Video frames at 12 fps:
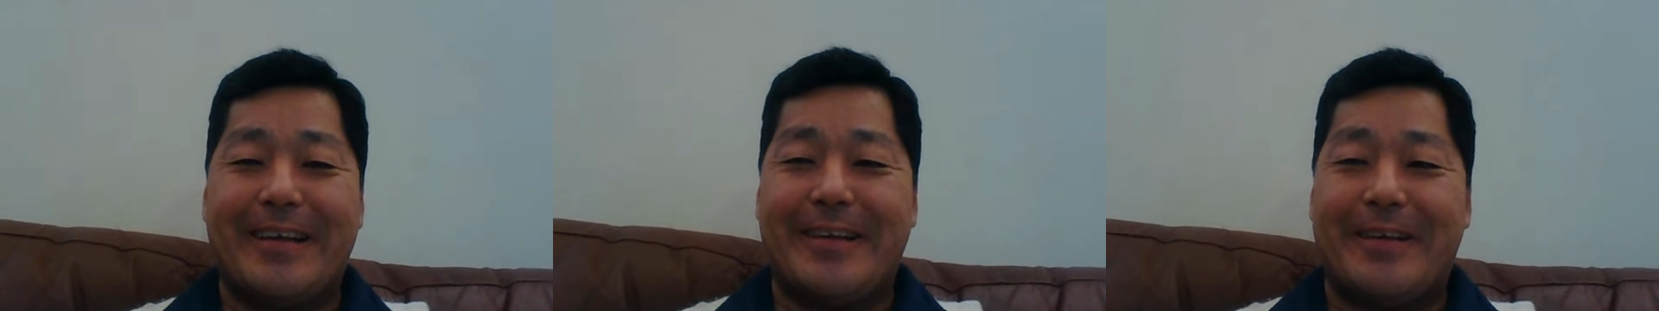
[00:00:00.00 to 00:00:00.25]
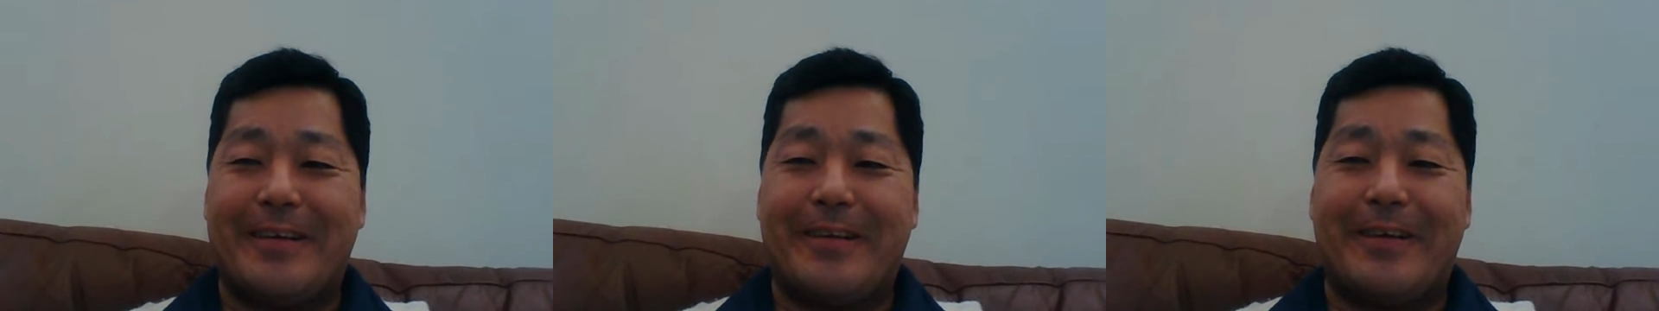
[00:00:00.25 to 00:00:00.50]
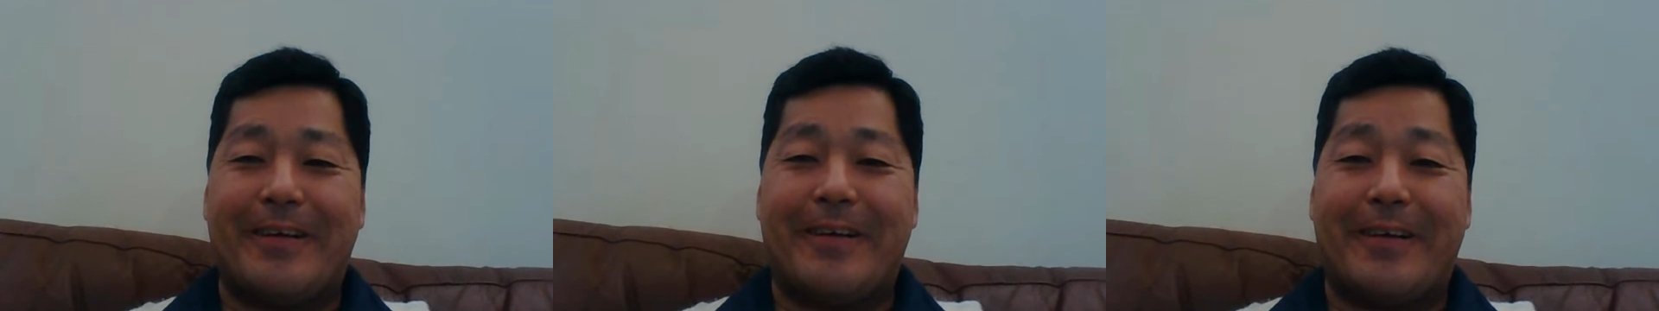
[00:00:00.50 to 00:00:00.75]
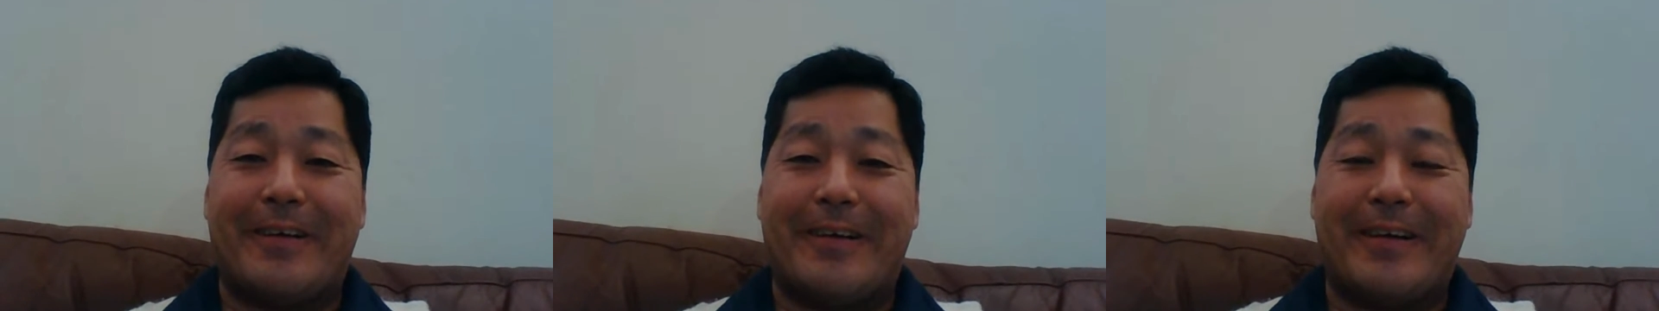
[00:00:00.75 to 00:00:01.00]
there
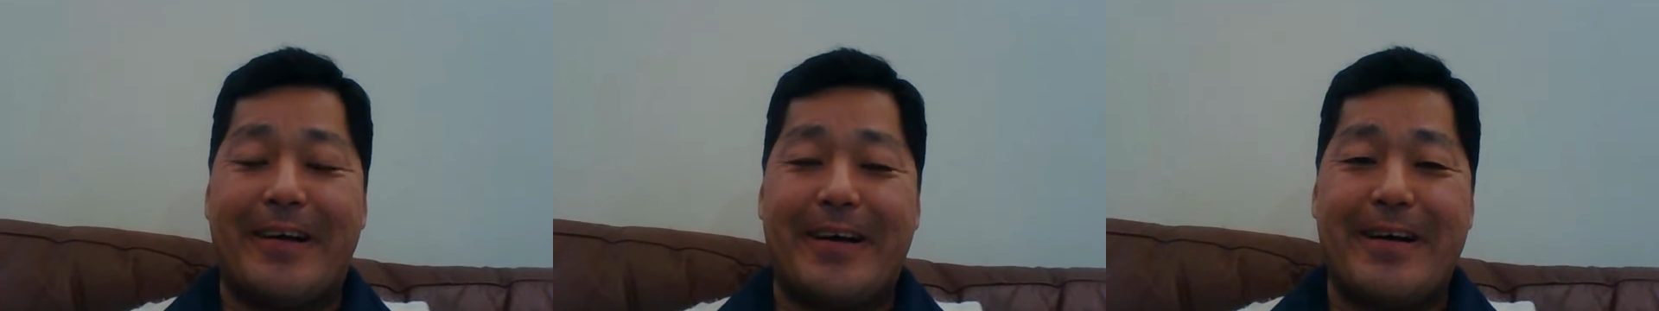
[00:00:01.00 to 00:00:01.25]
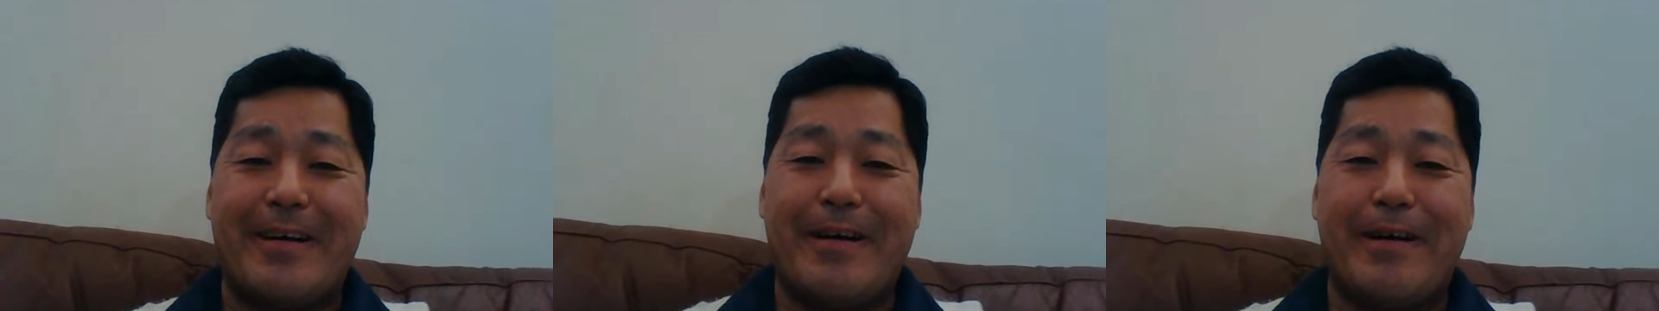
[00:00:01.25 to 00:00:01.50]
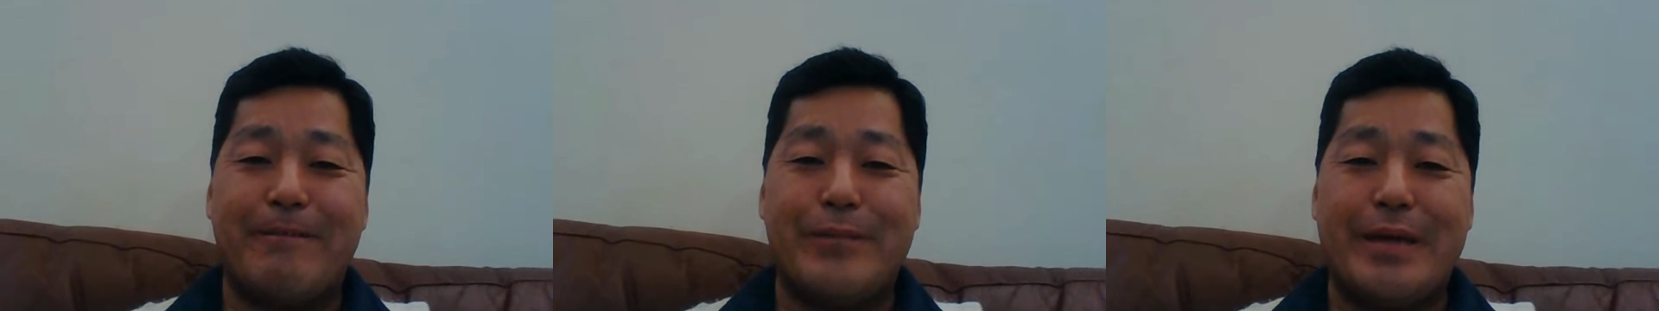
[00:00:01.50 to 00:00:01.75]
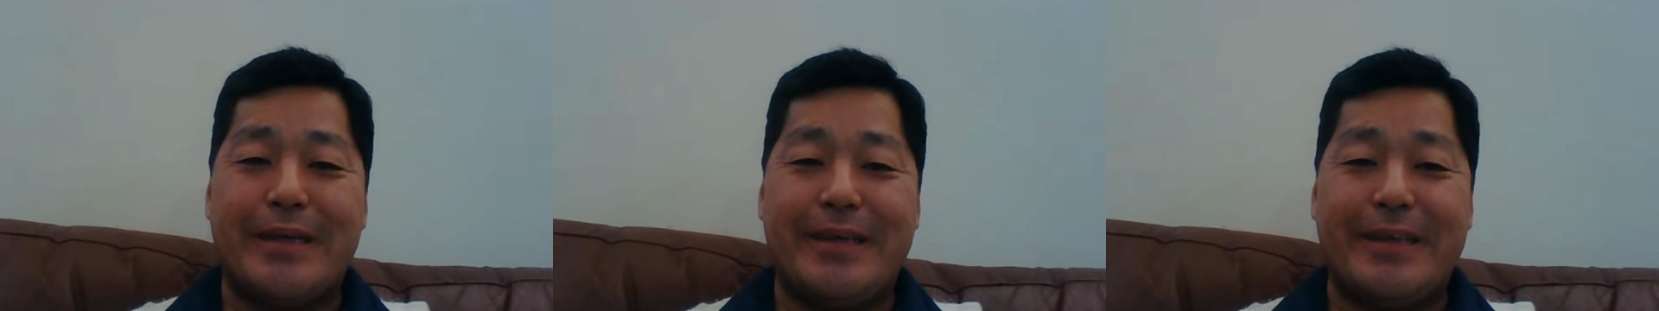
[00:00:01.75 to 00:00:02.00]
are
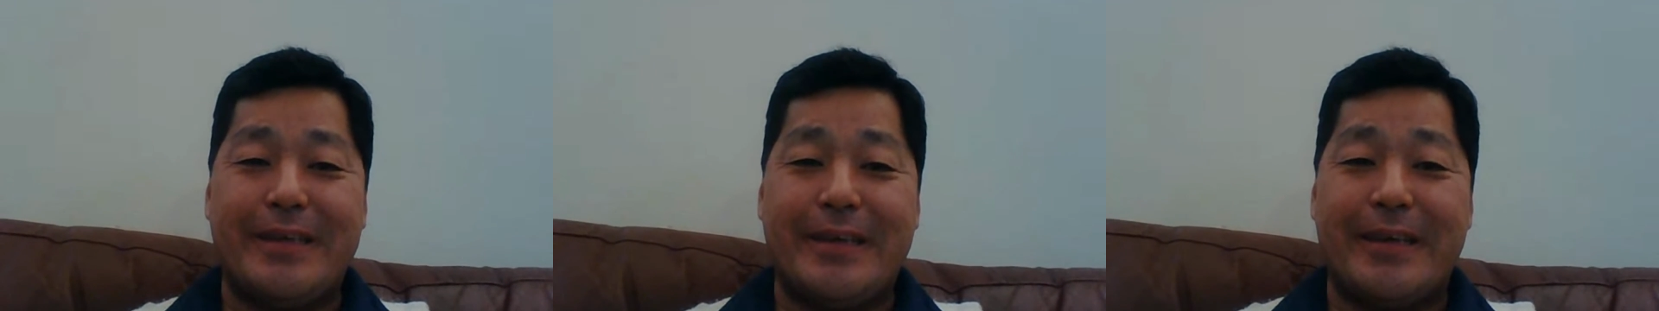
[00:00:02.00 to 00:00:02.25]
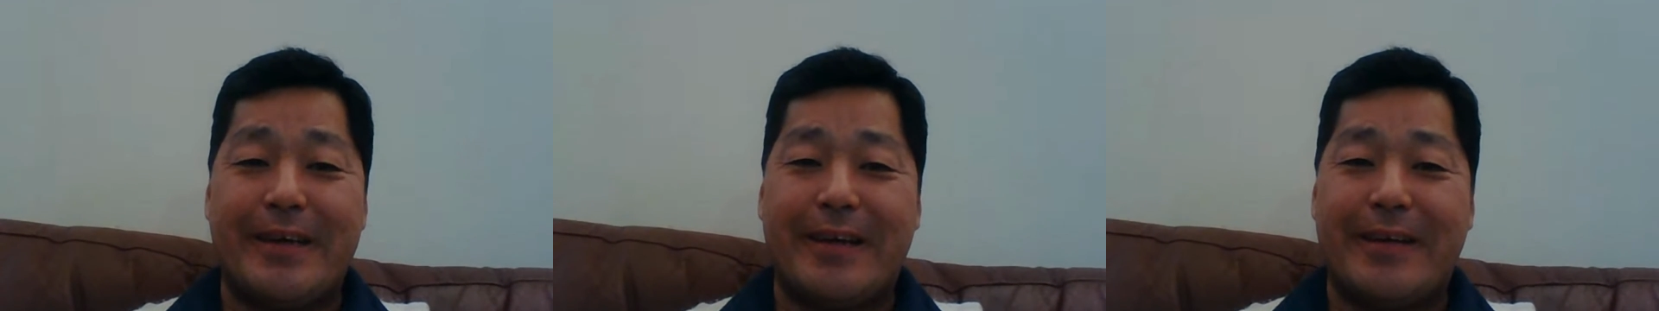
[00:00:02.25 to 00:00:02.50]
many